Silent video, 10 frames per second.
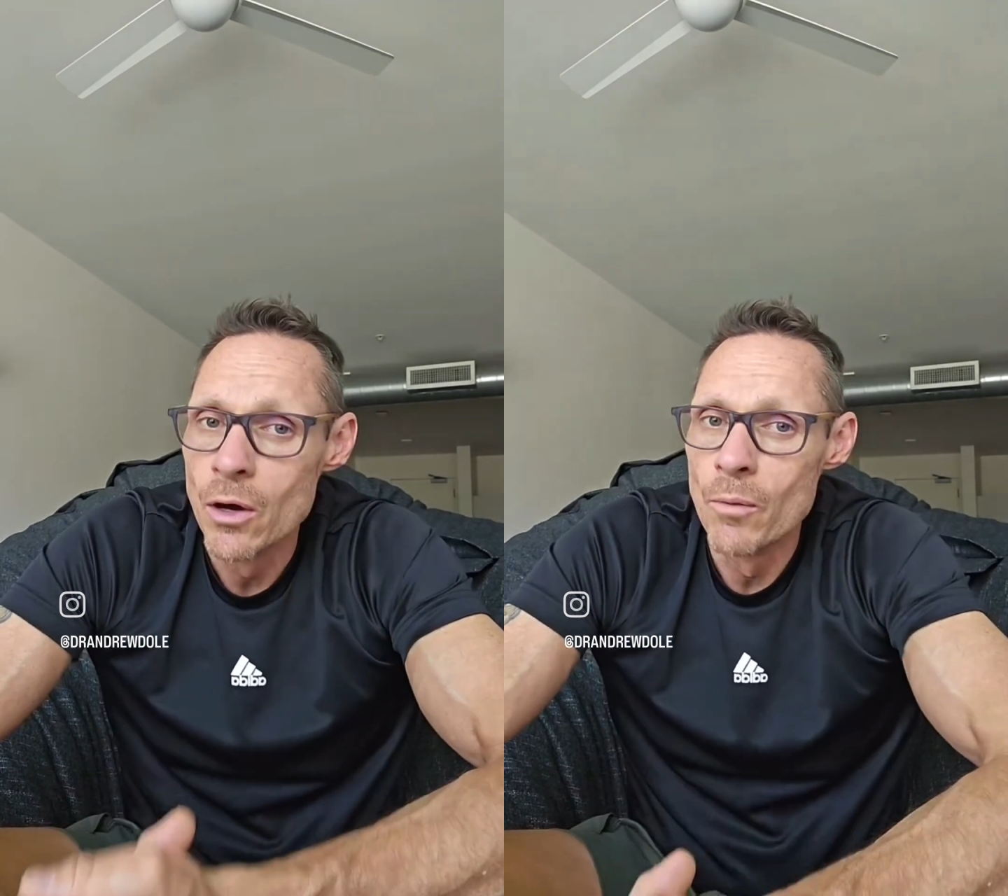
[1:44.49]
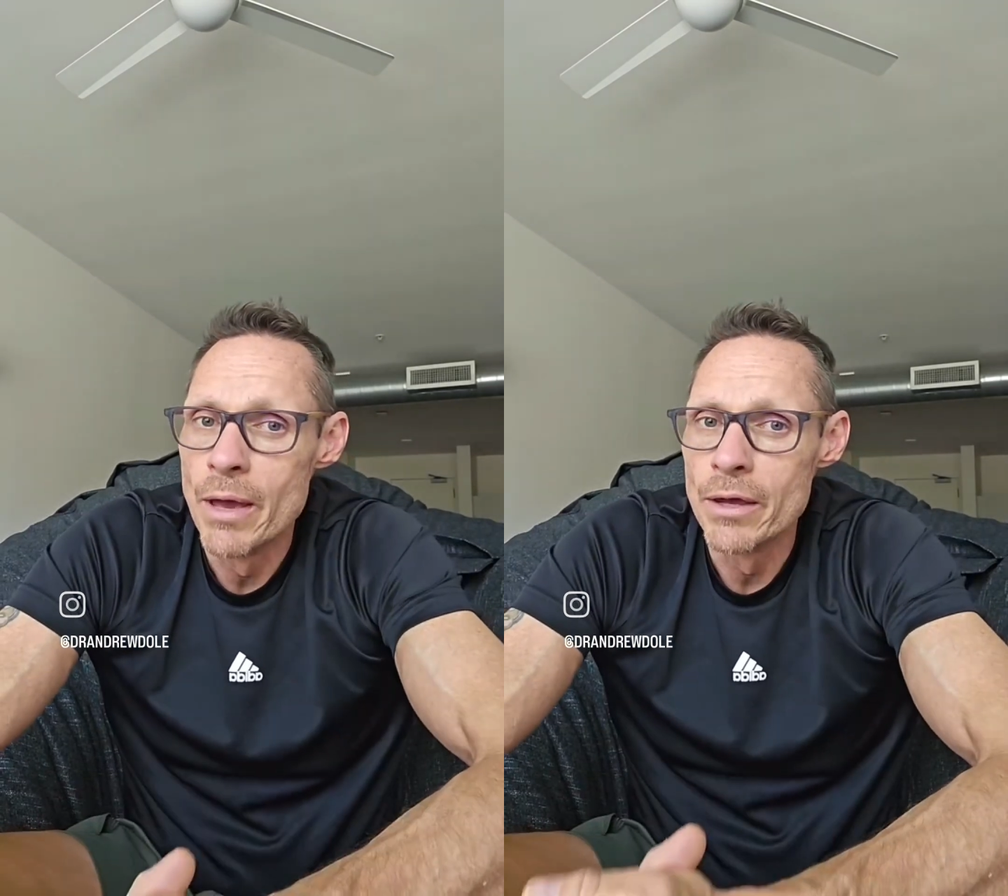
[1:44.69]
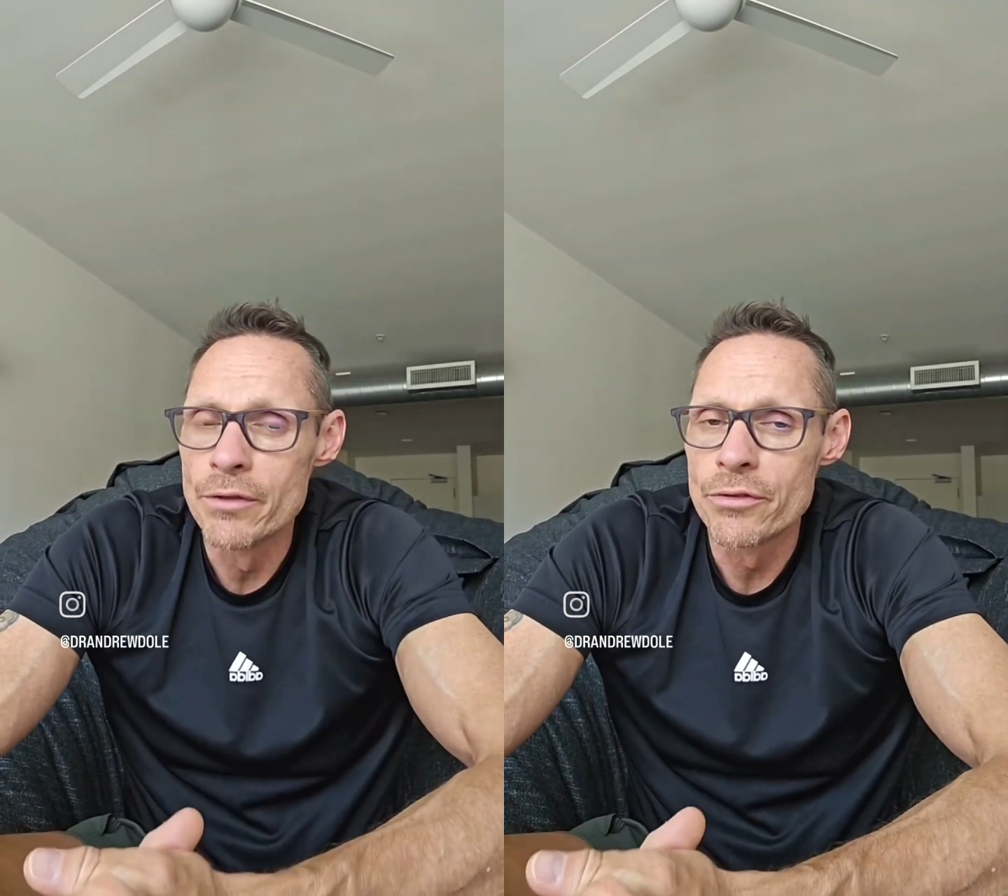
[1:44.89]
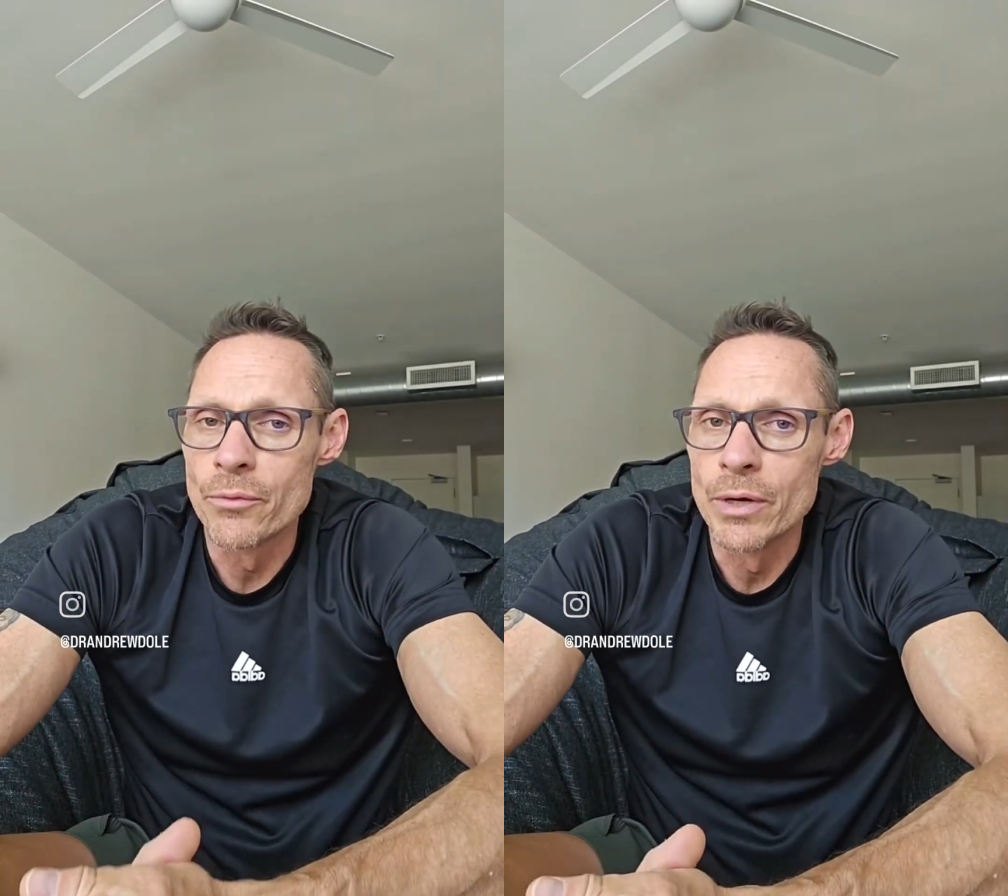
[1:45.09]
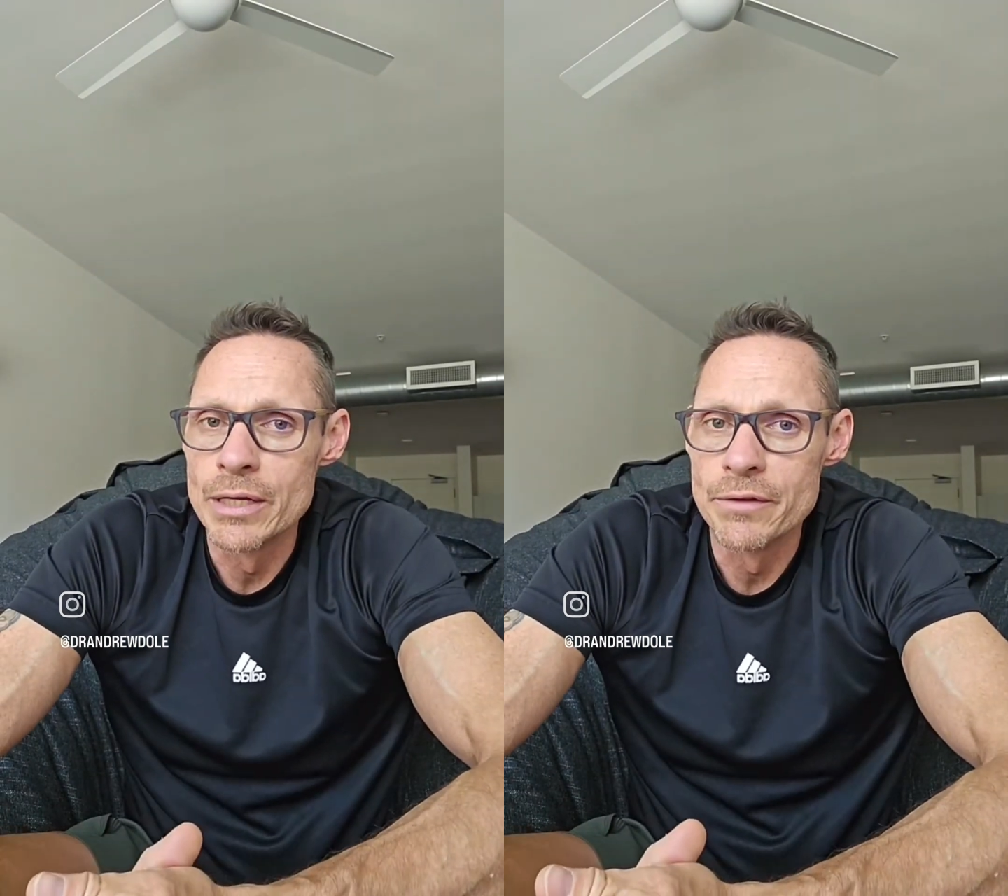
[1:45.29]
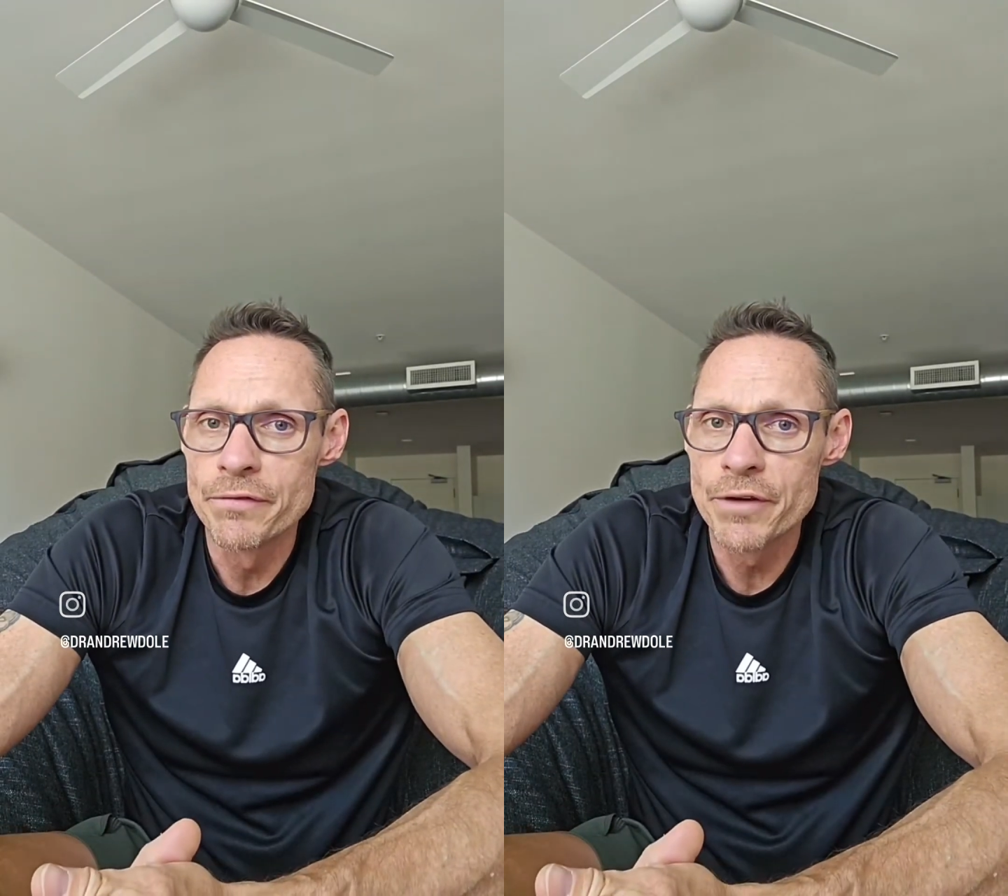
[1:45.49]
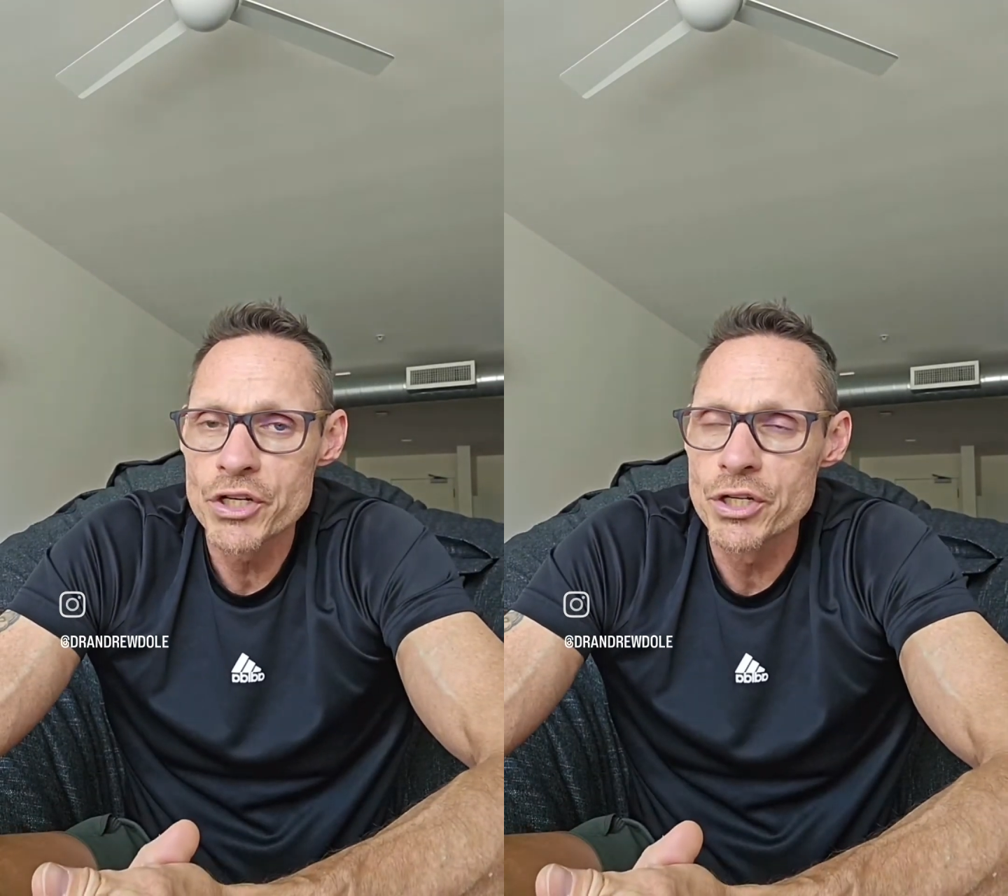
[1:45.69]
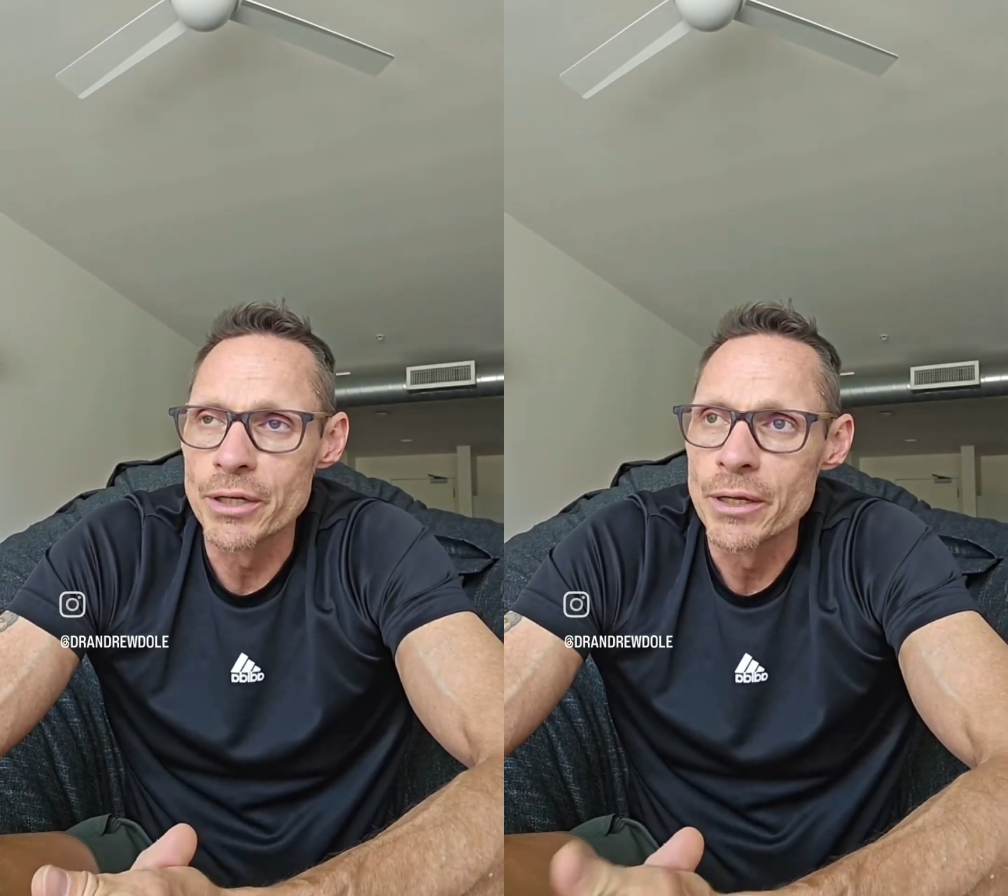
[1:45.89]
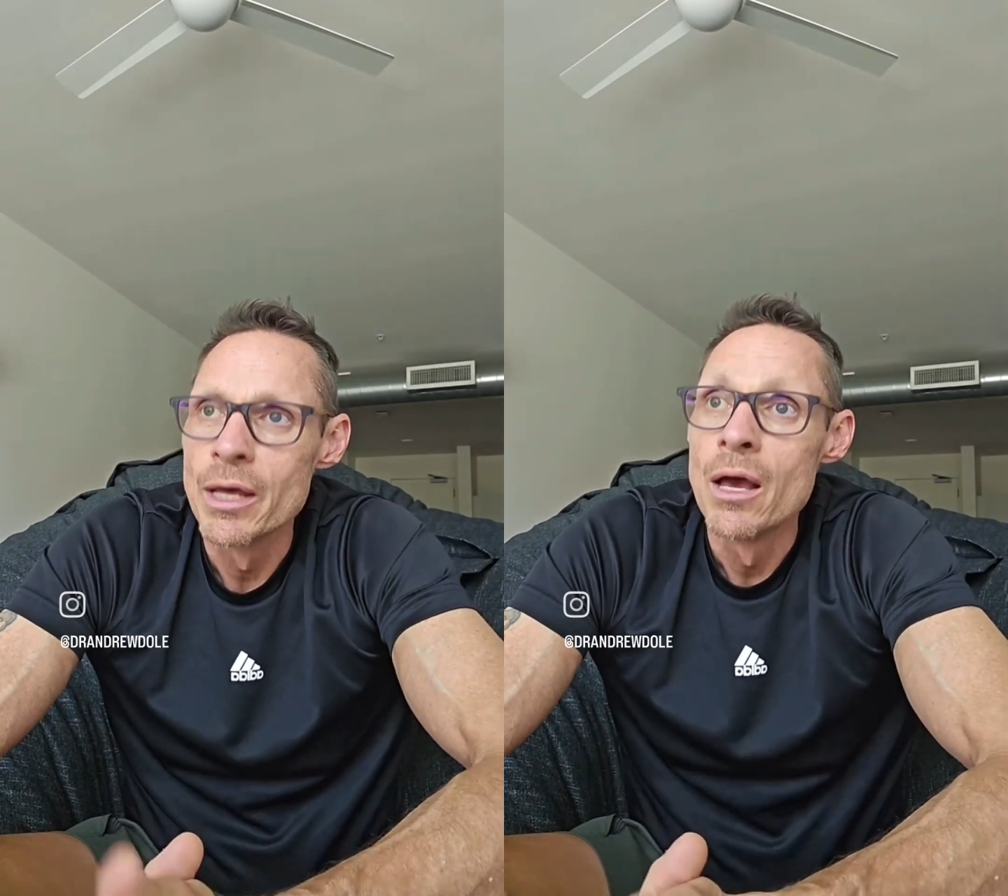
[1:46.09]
omega-3 deficient?